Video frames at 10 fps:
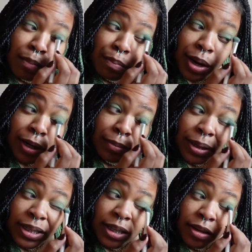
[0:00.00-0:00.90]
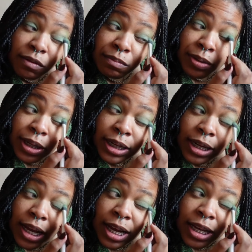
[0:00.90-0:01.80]
better myself.
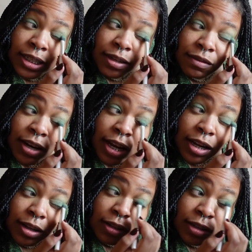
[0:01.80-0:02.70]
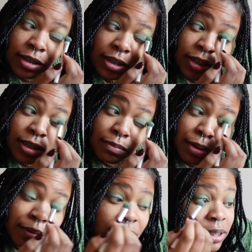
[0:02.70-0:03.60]
But as of now,
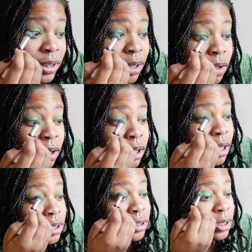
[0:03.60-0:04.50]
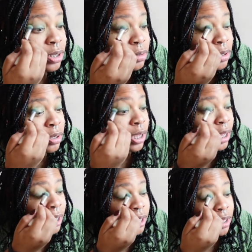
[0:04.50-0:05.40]
baby, this is all concept,
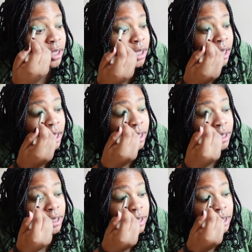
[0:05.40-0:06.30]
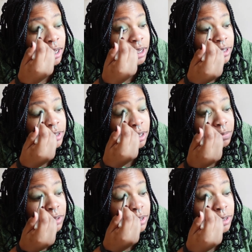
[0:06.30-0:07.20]
okay? And the
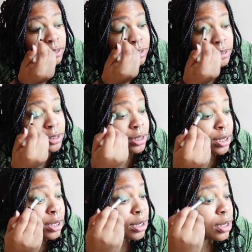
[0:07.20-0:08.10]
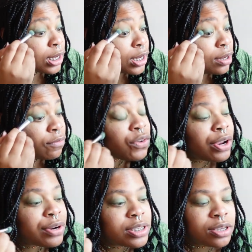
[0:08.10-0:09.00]
concept is uh,
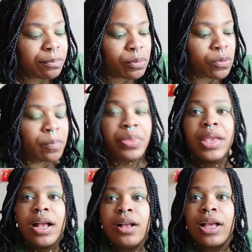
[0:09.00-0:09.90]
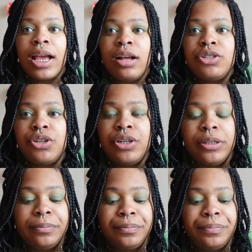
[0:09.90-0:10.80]
very simple. Okay, I'll show you.